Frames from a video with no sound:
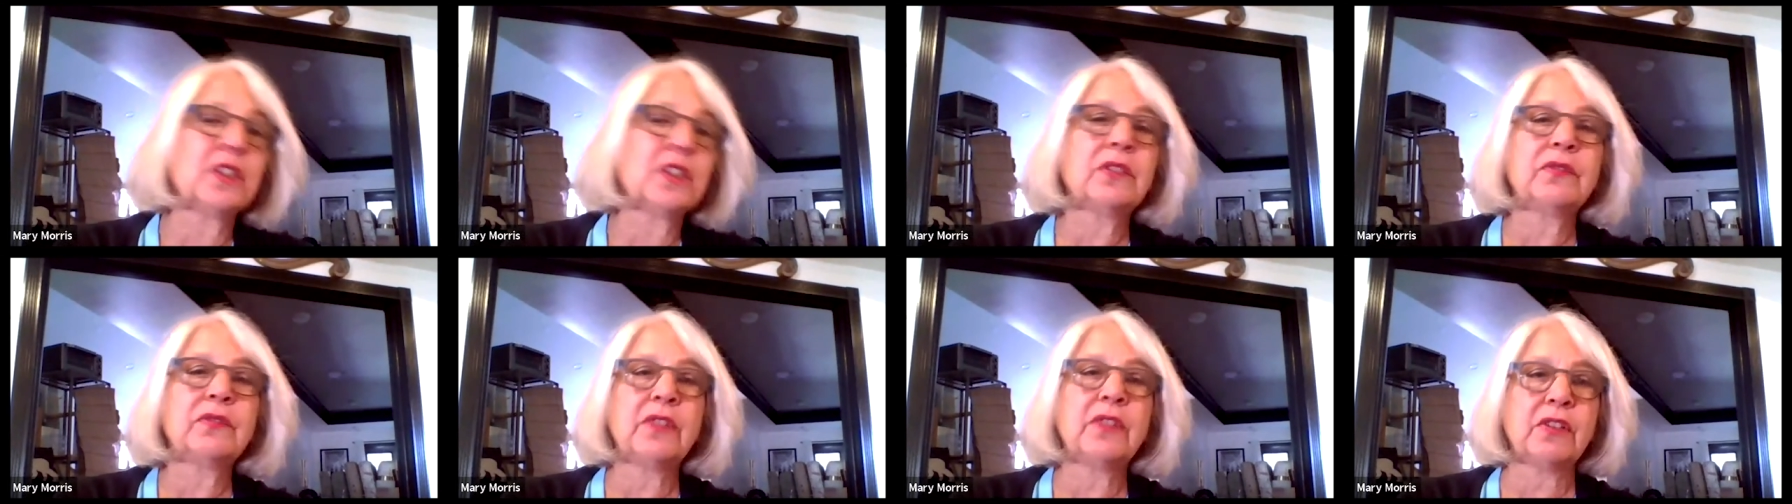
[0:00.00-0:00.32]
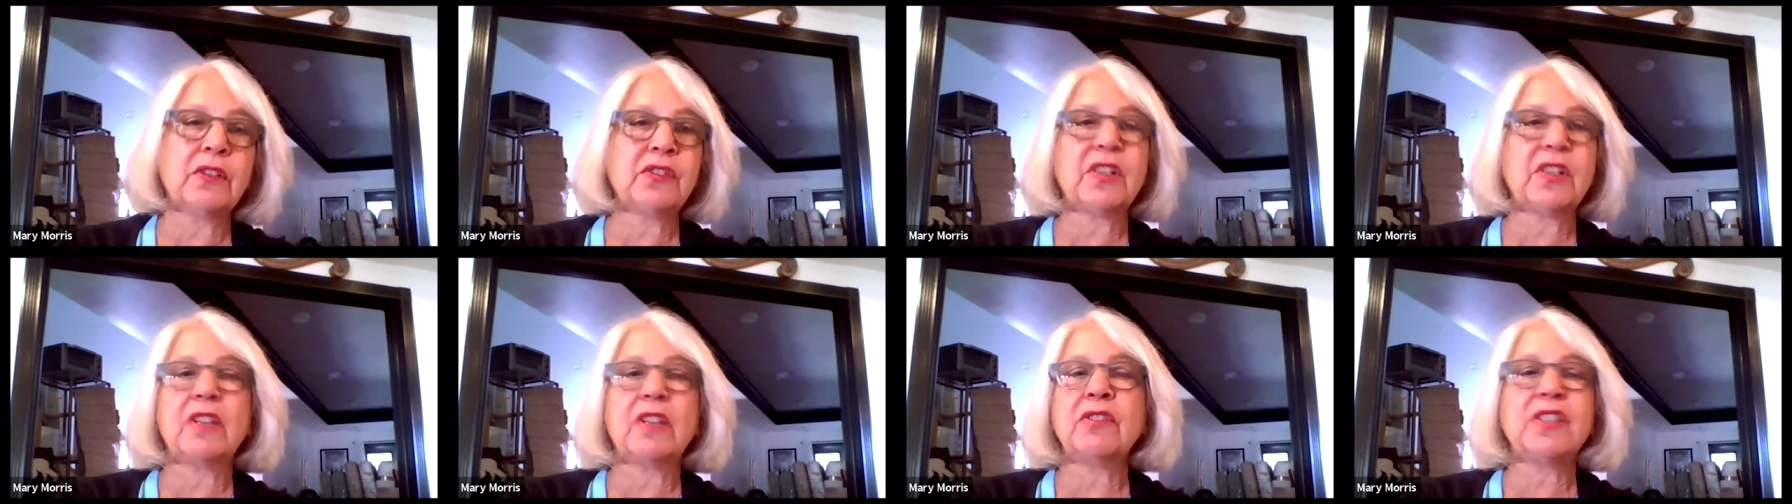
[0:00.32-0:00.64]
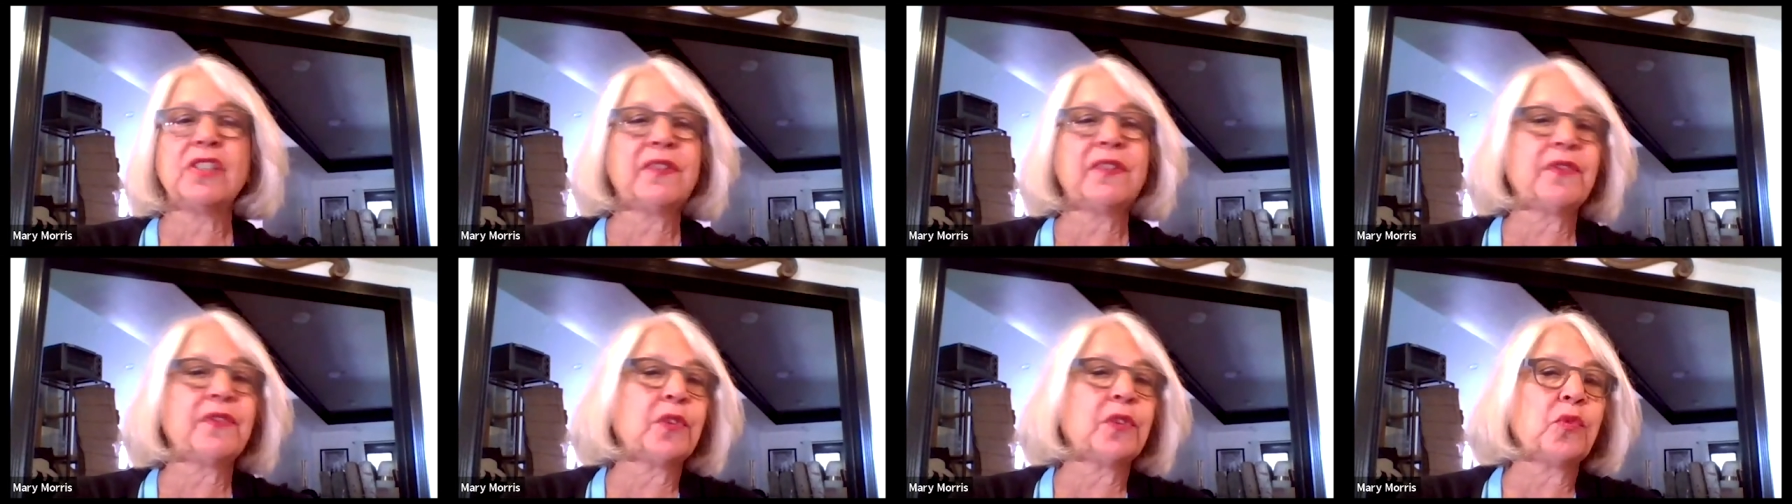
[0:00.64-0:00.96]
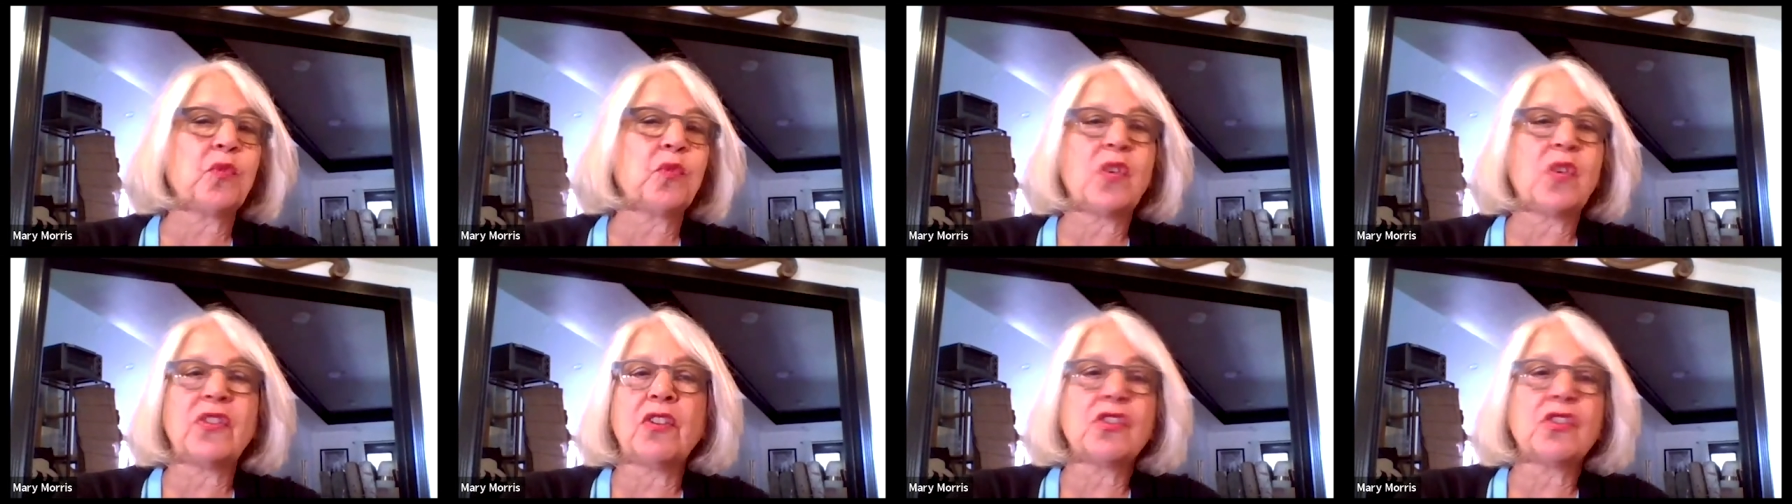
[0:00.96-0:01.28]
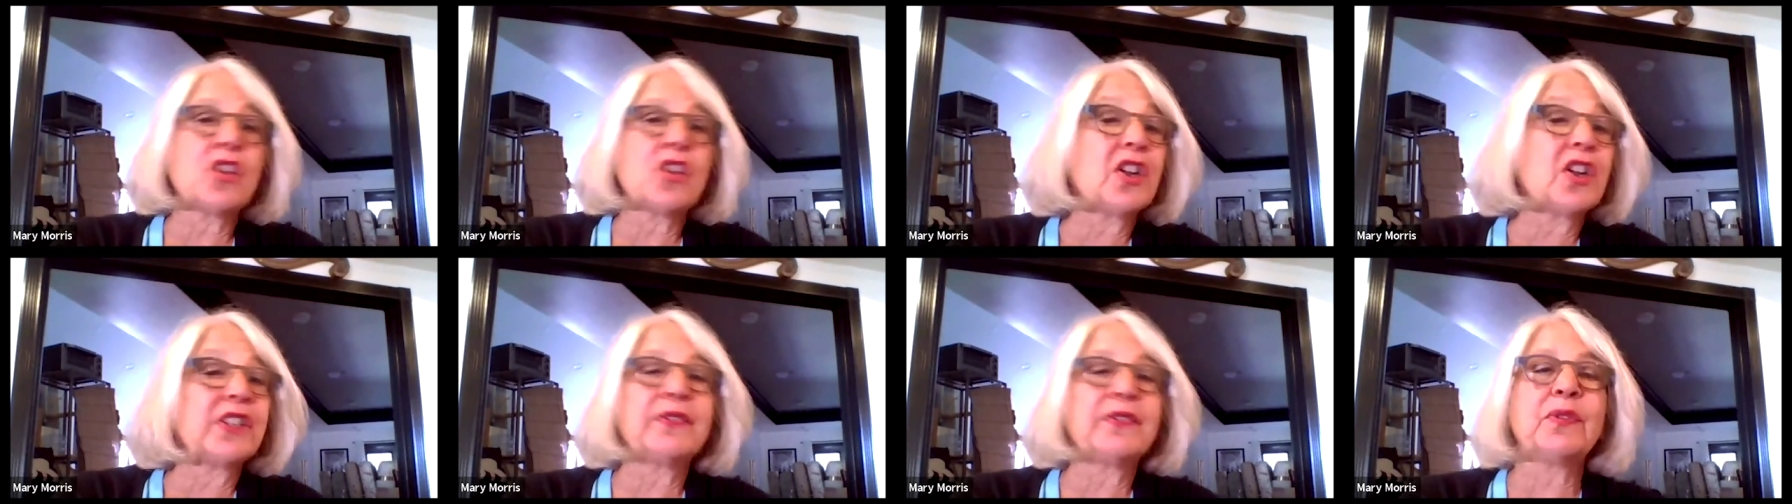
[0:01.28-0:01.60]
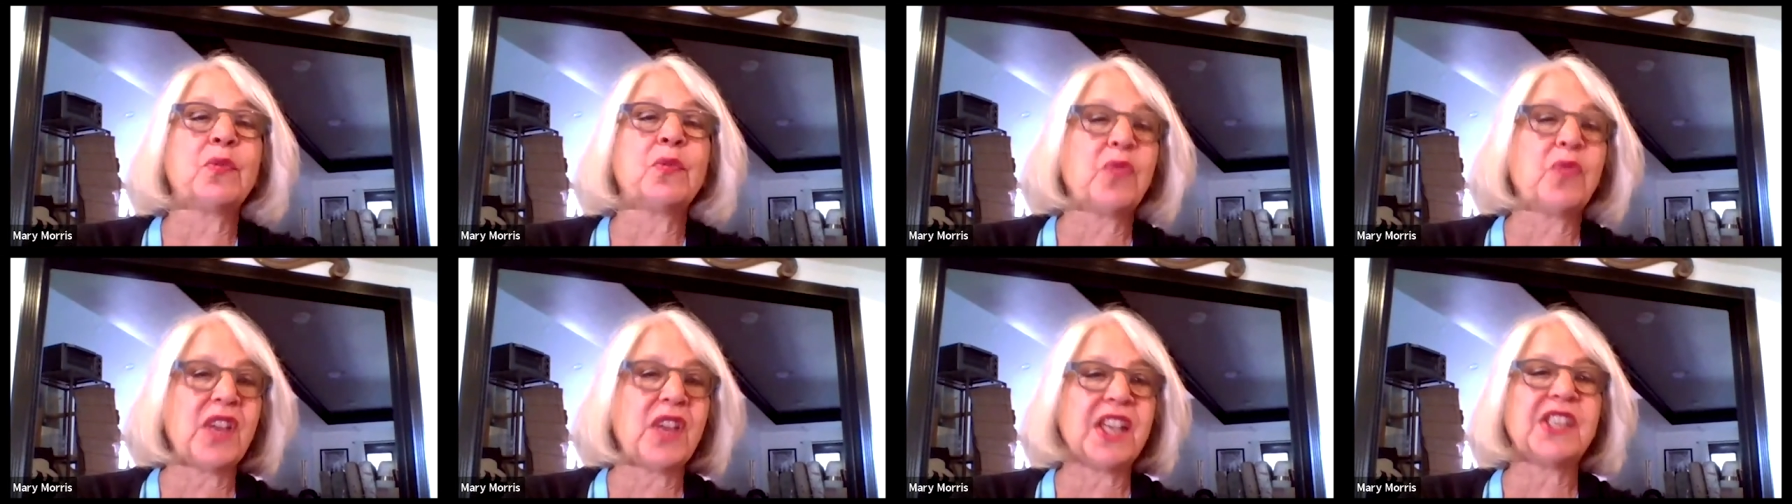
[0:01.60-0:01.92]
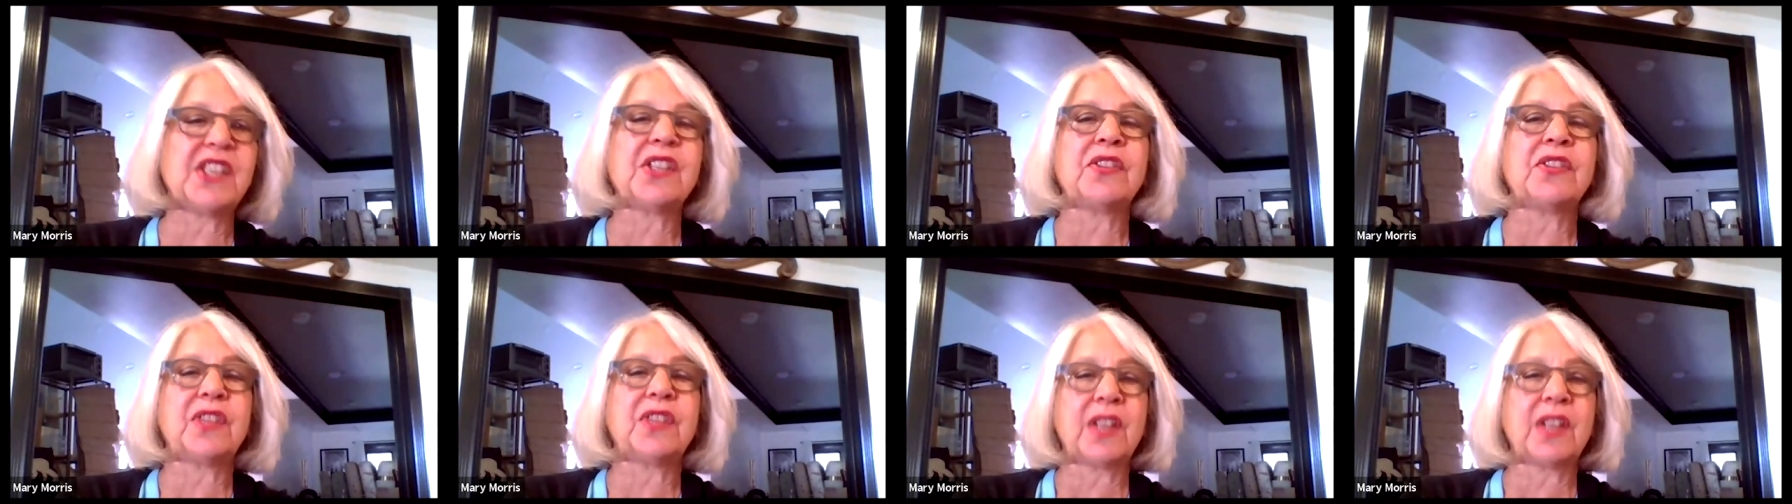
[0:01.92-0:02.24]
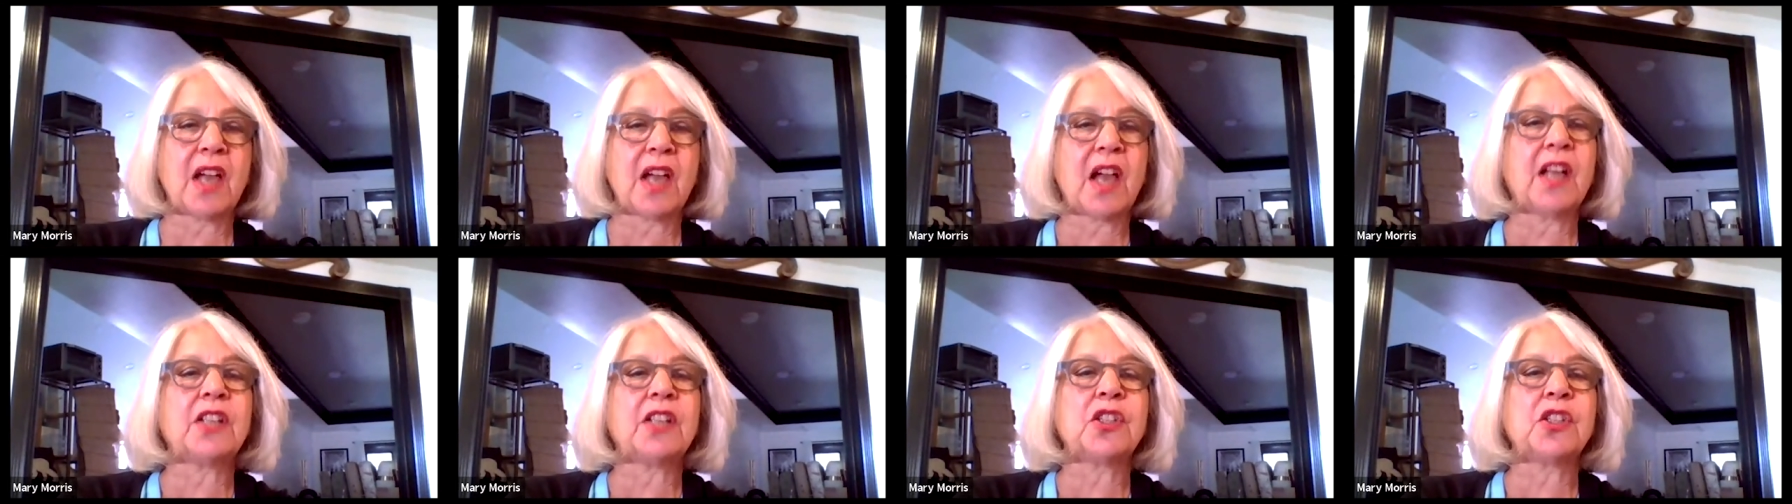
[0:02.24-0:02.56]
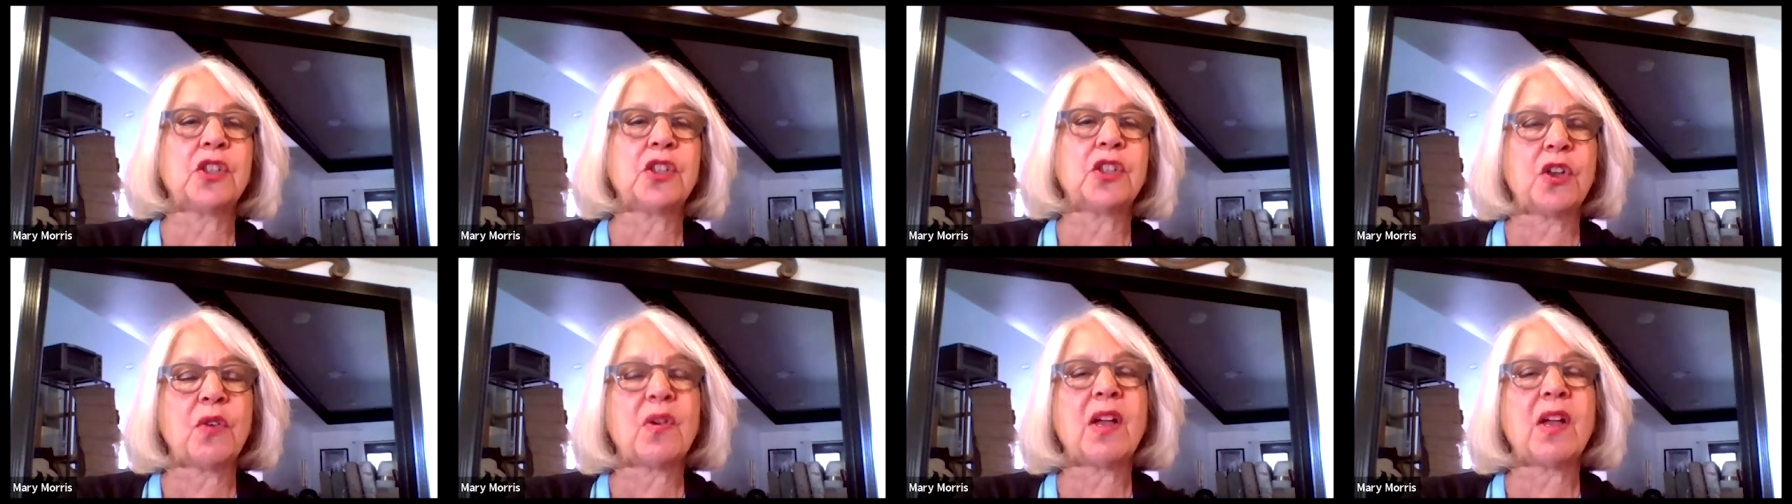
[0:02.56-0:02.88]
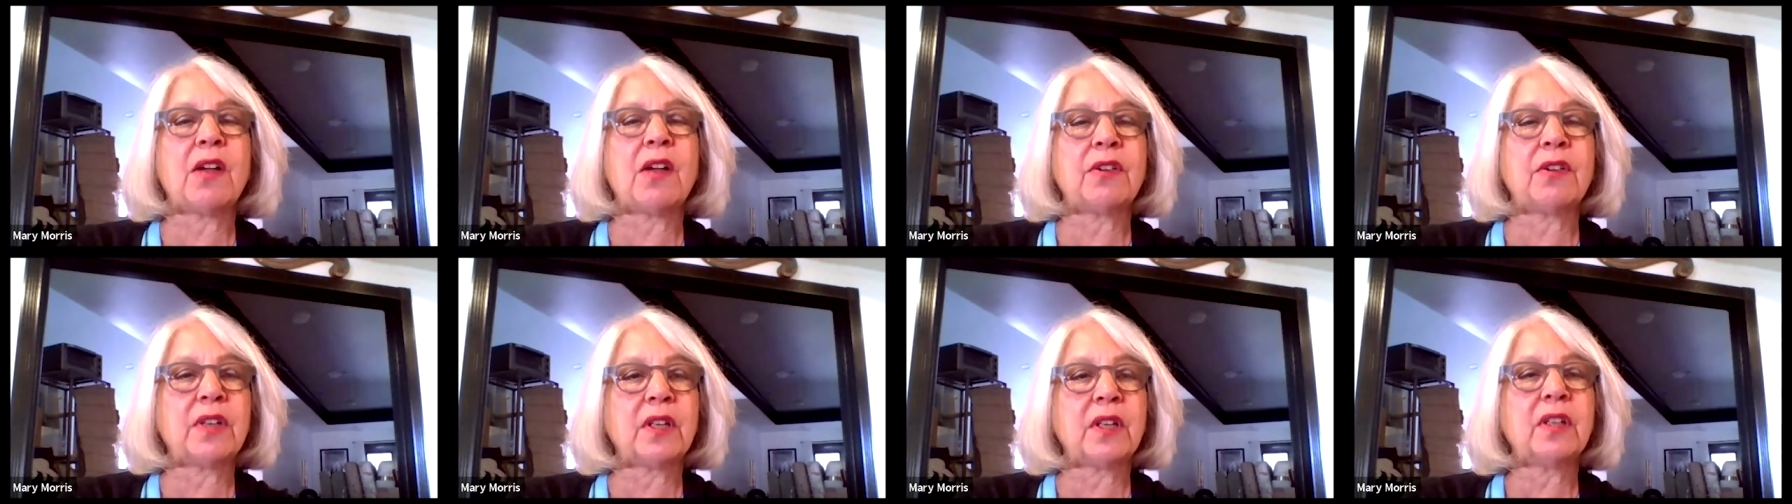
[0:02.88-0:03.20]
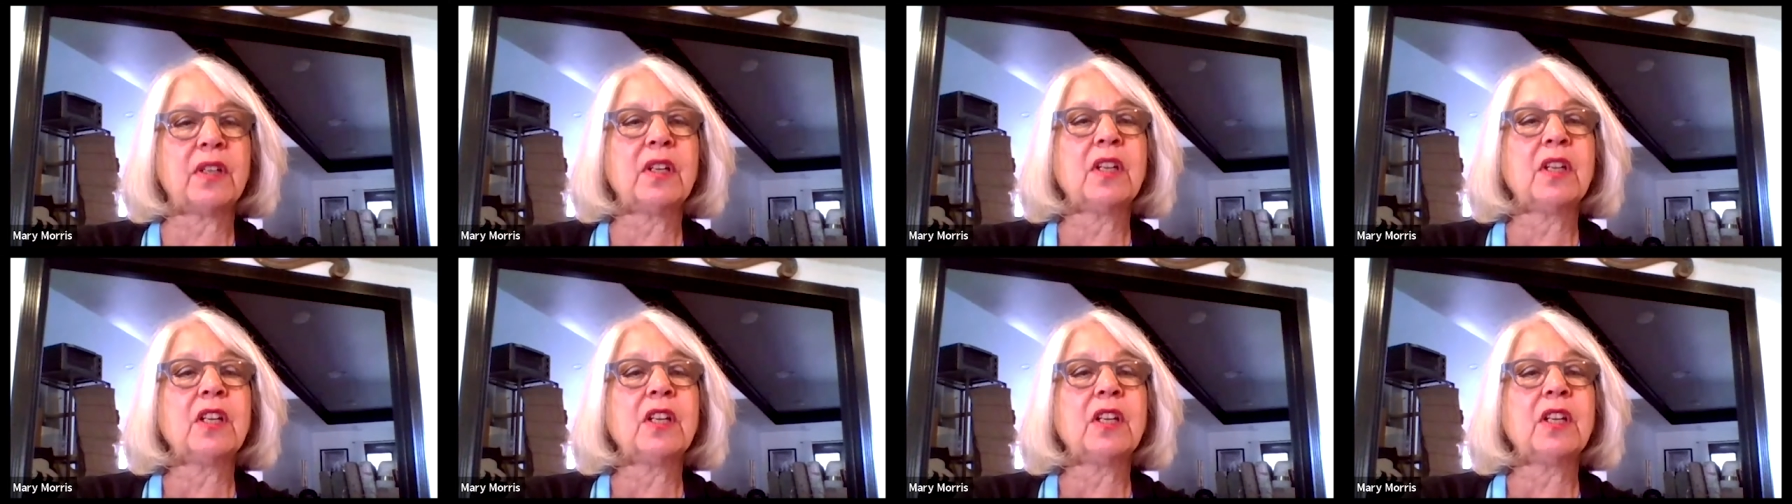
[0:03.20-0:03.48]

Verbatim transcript: there, there are different there's all different ways that the guides know how to